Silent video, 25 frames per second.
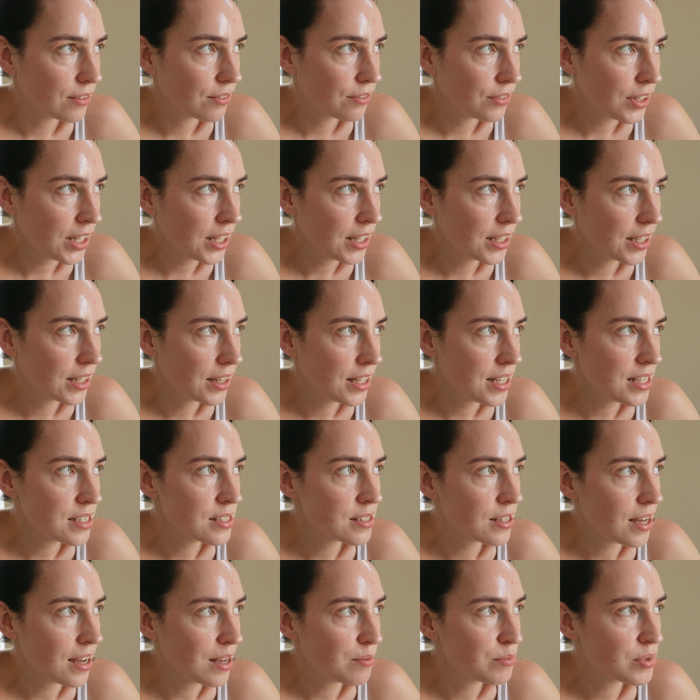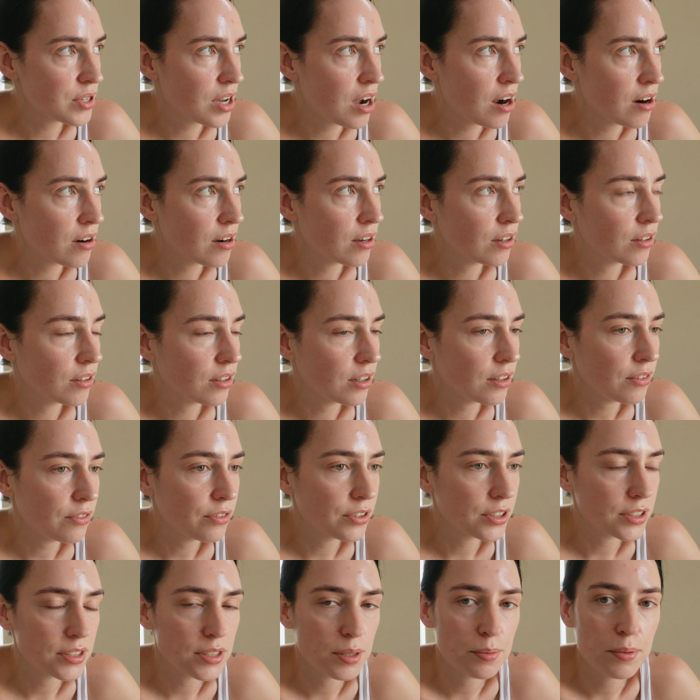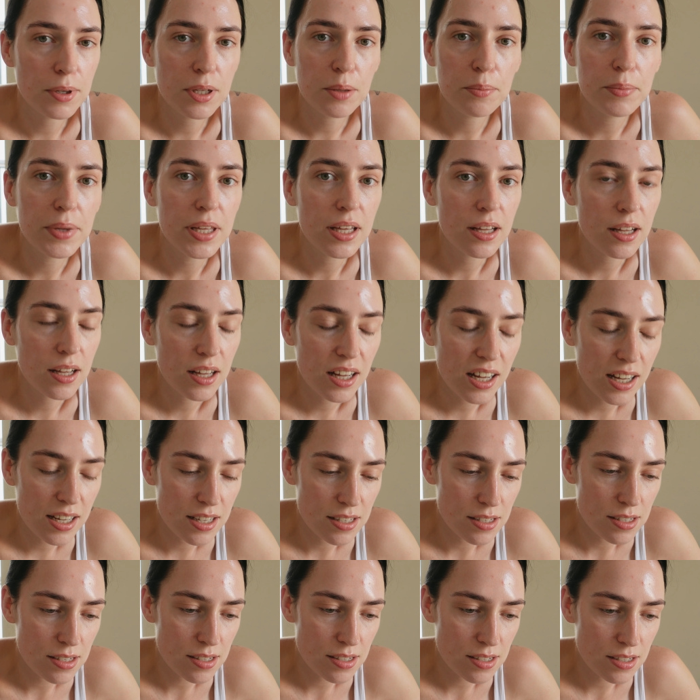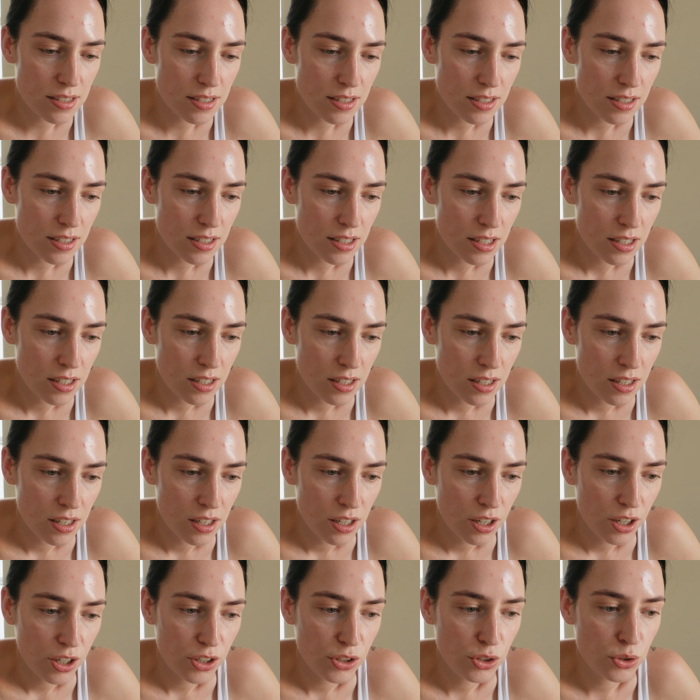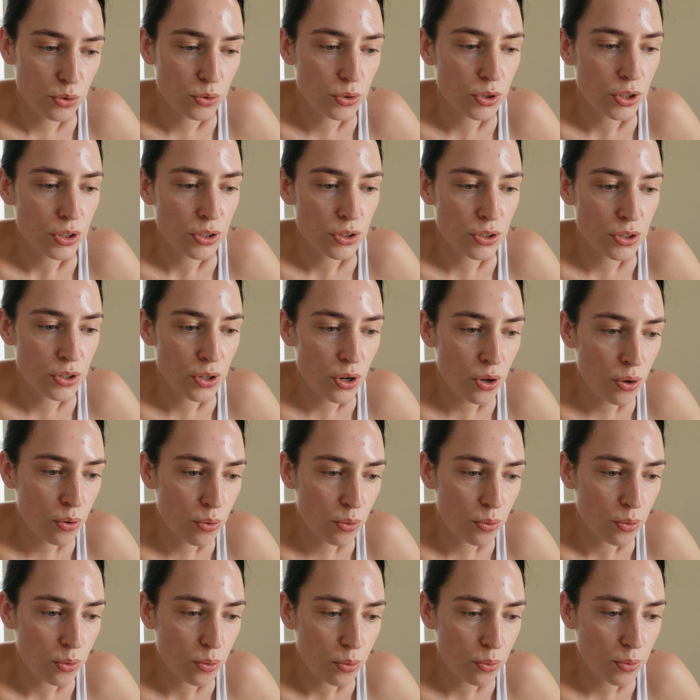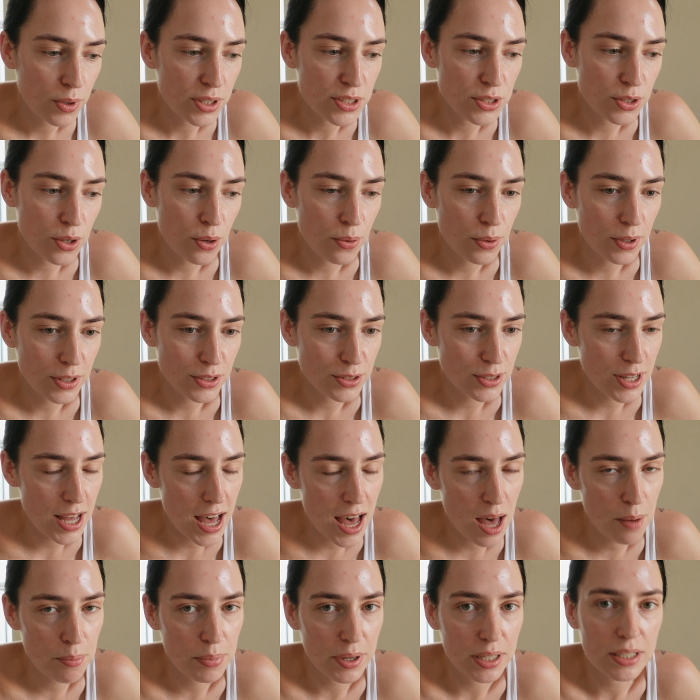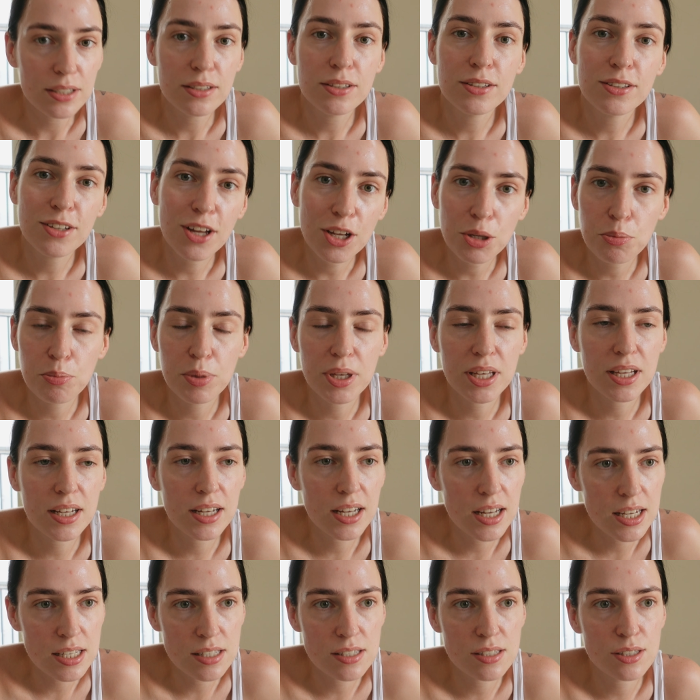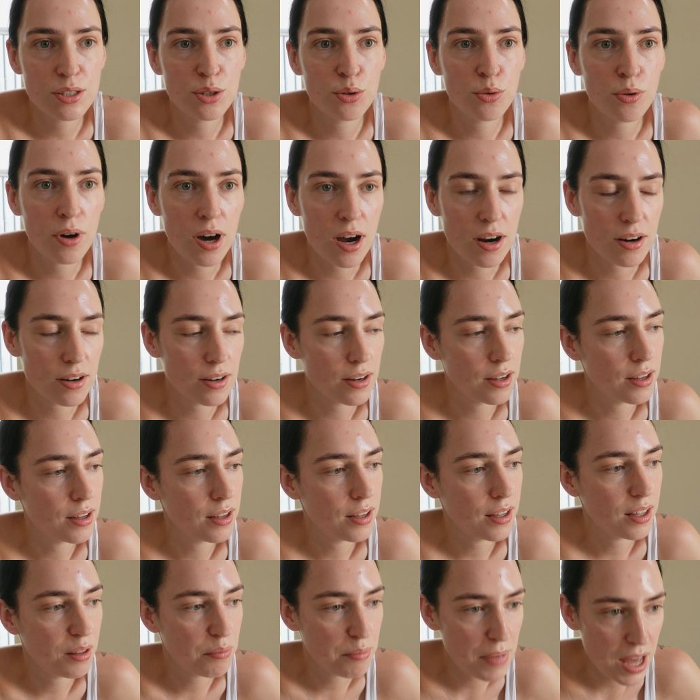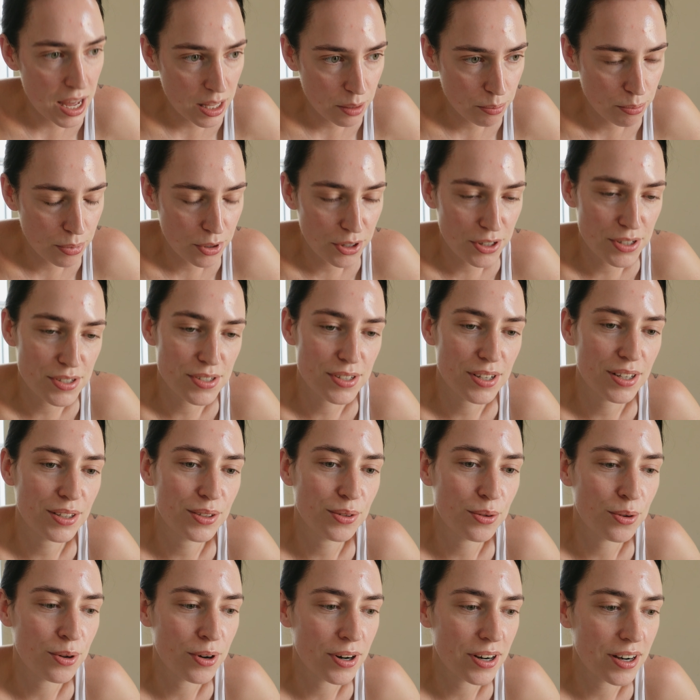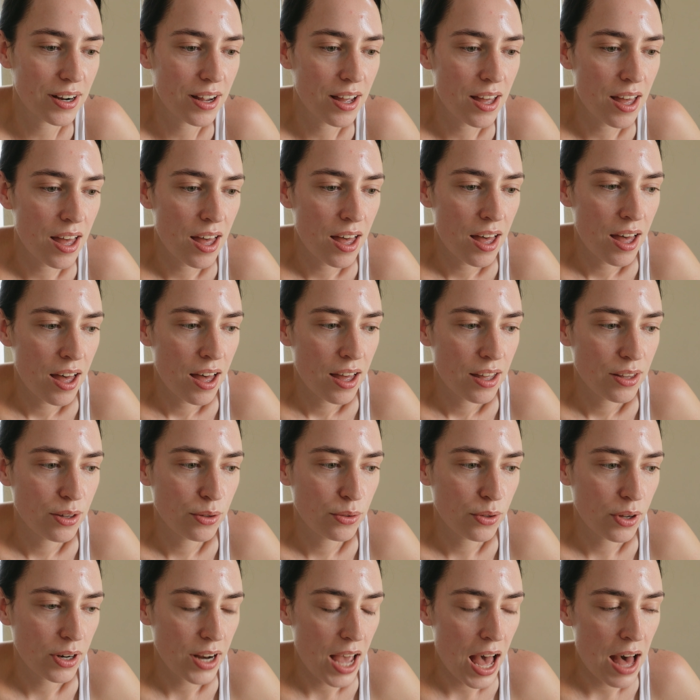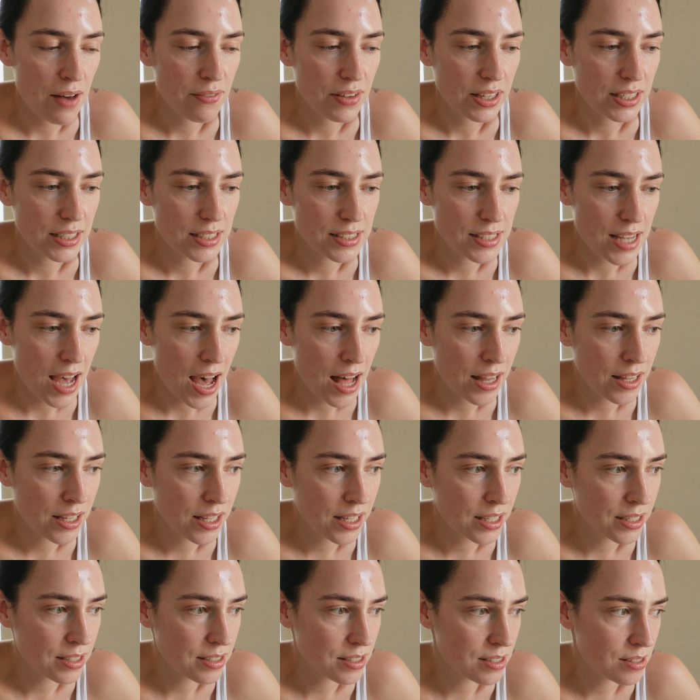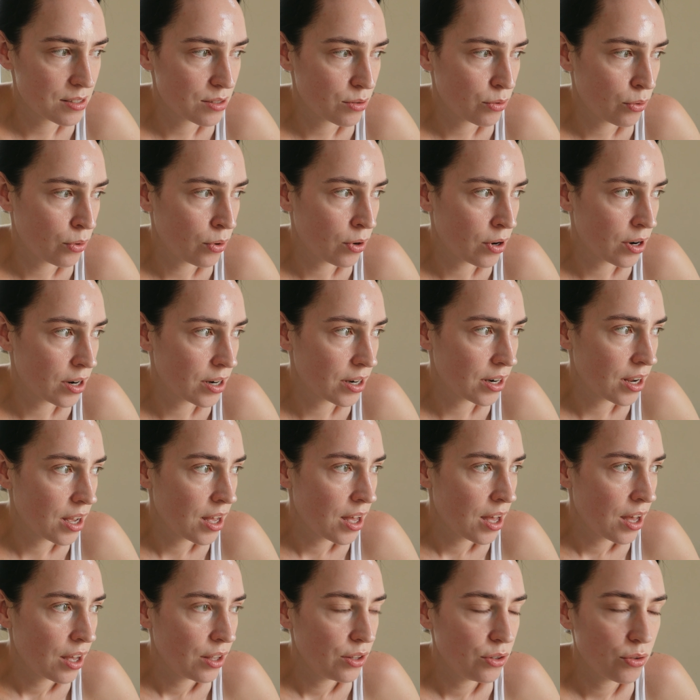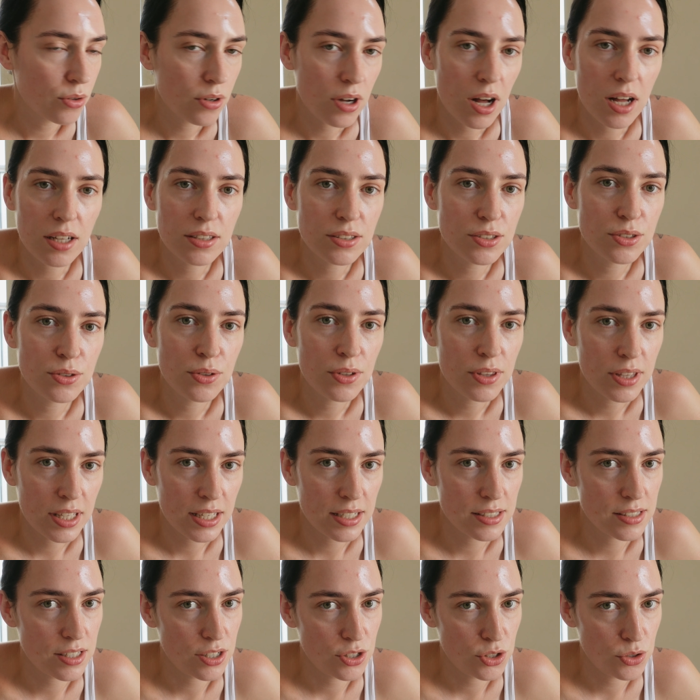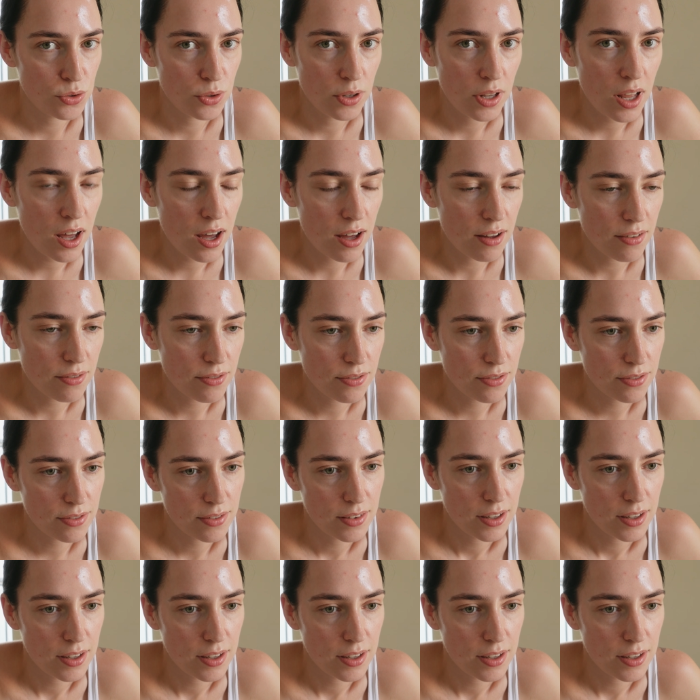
really, these times are uncomfortable because you don't know what's going to happen, not because you are a bad person or you don't have any talents or you can't do things that you love.